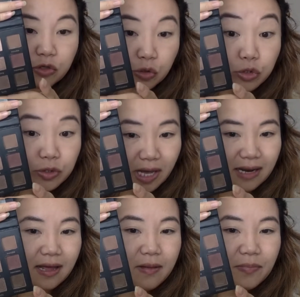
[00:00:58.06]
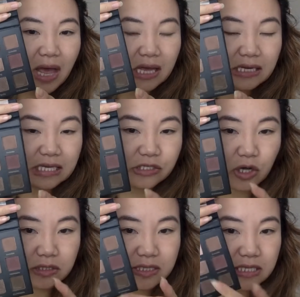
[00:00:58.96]
neutral color, and it's
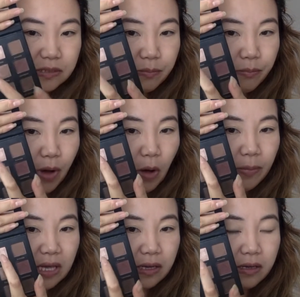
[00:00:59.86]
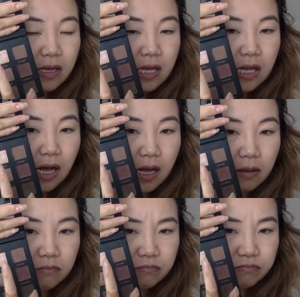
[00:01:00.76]
got this popping
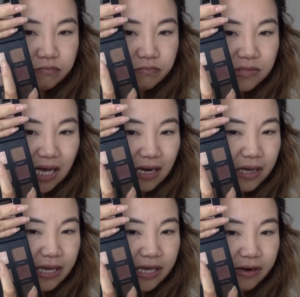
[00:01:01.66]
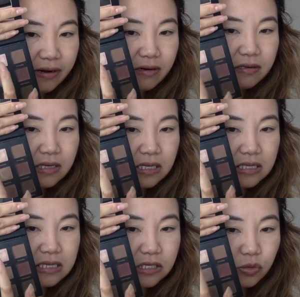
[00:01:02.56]
color in here.
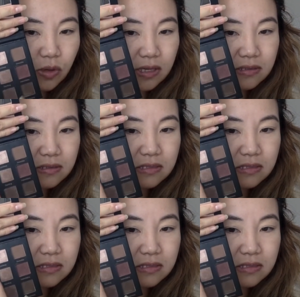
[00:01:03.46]
This one.